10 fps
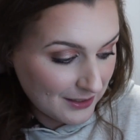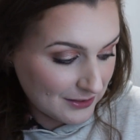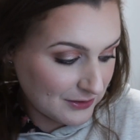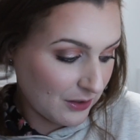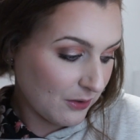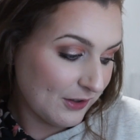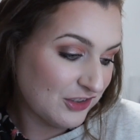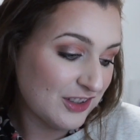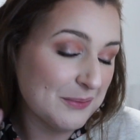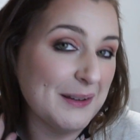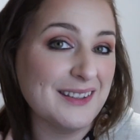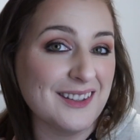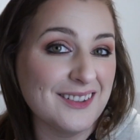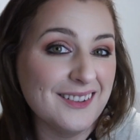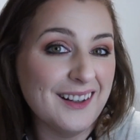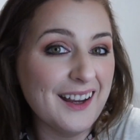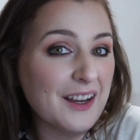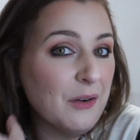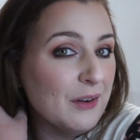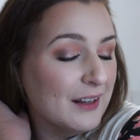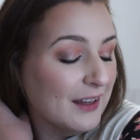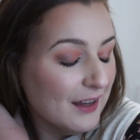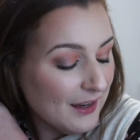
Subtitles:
So it's just my sister and I going.